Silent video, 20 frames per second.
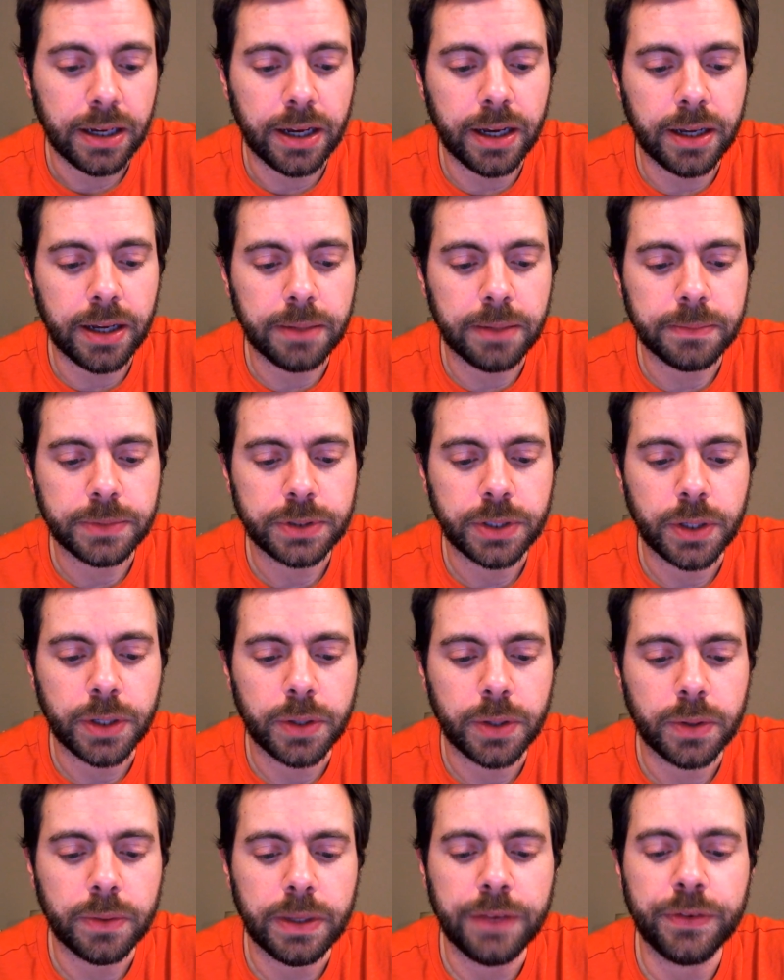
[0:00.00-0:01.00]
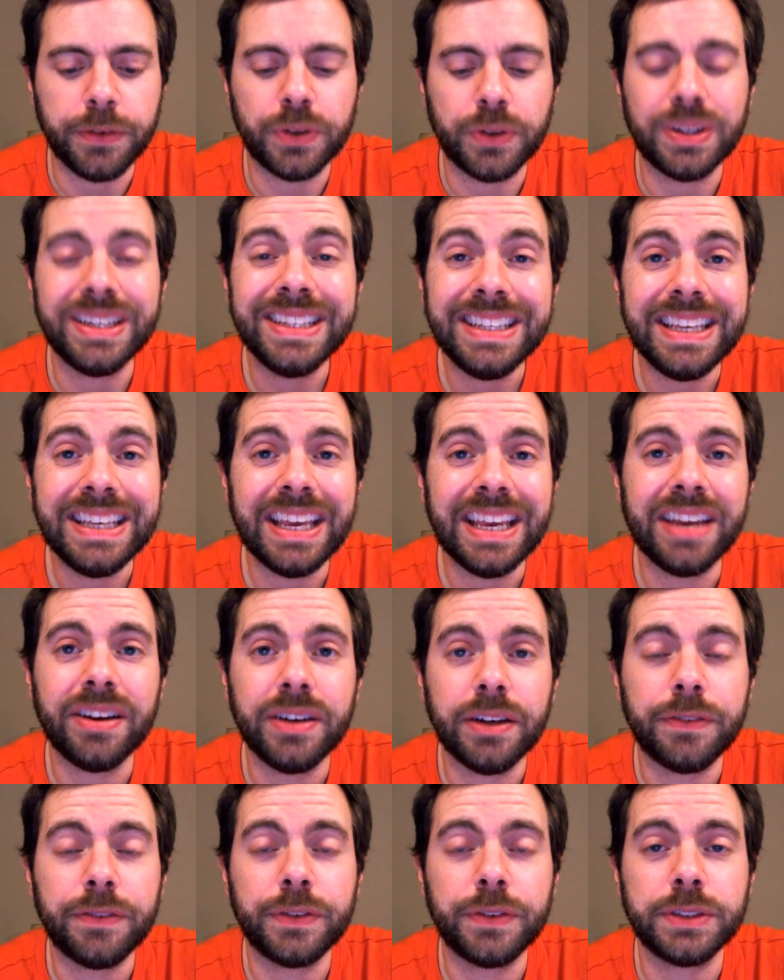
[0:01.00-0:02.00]
Um, so if you're in the
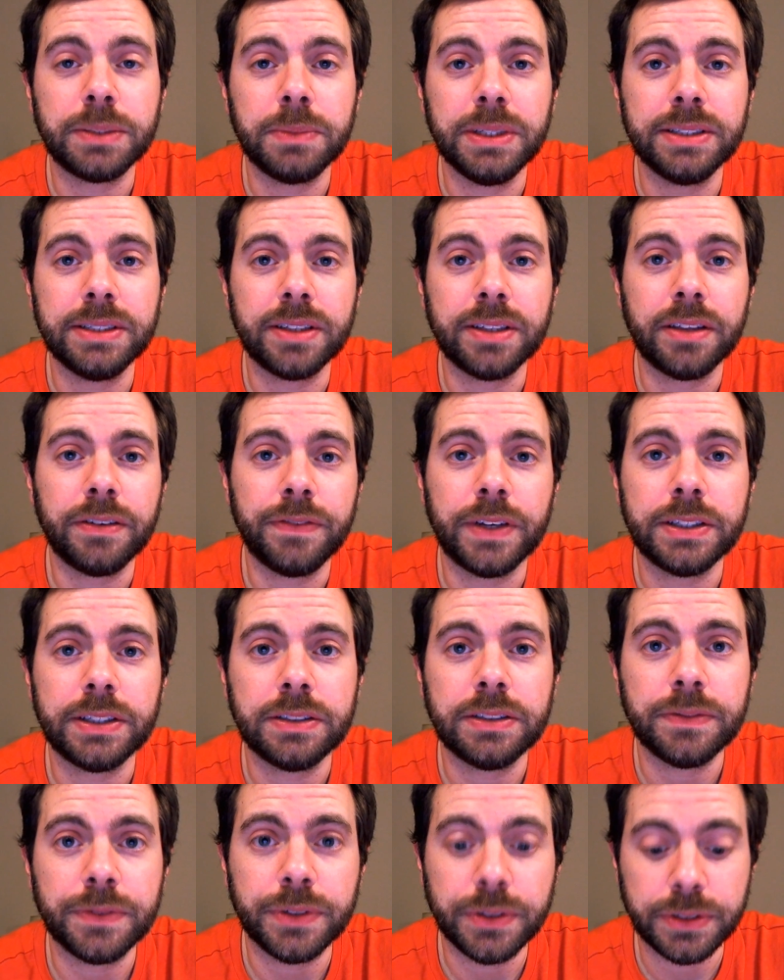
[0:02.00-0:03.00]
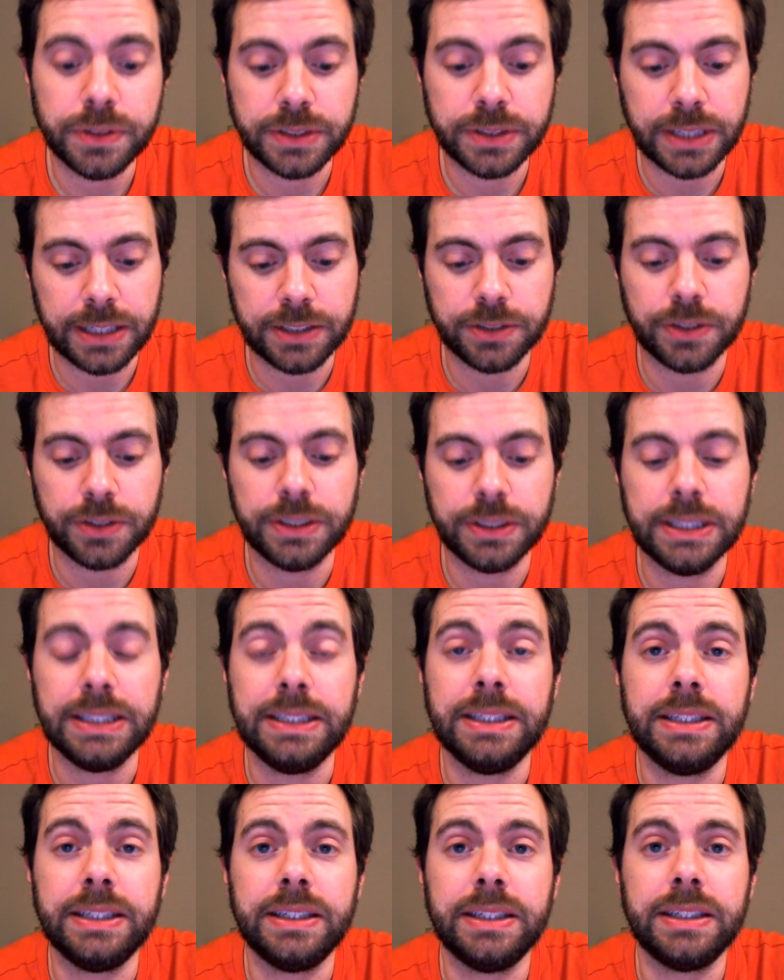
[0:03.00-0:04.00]
area for some of these other festivals like
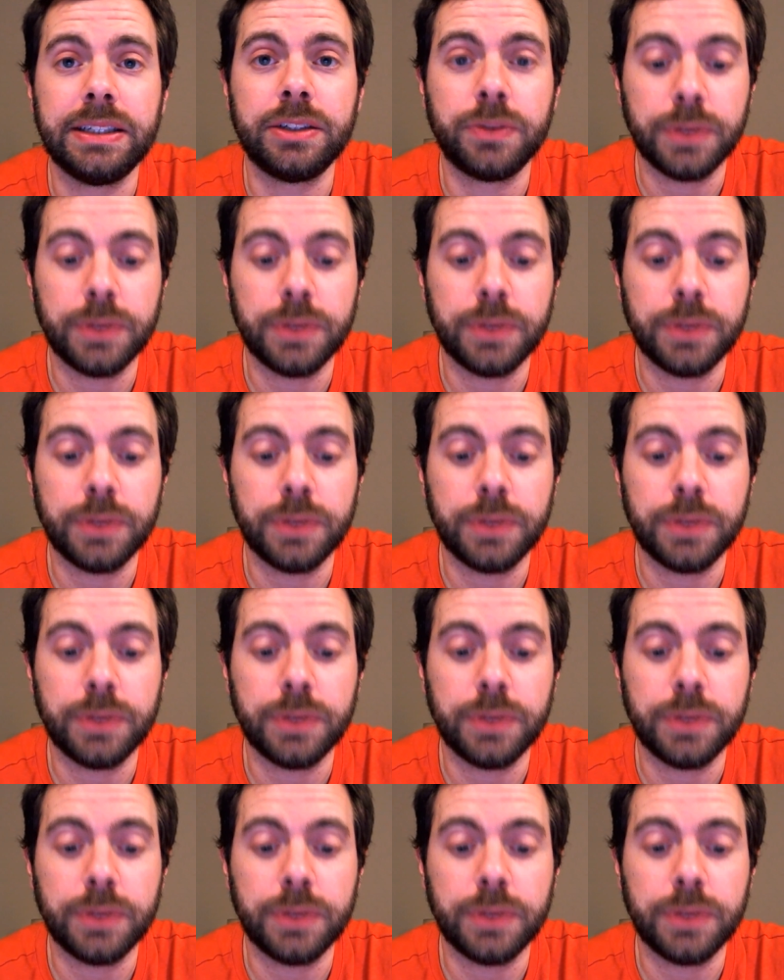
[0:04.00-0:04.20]
Sardinia,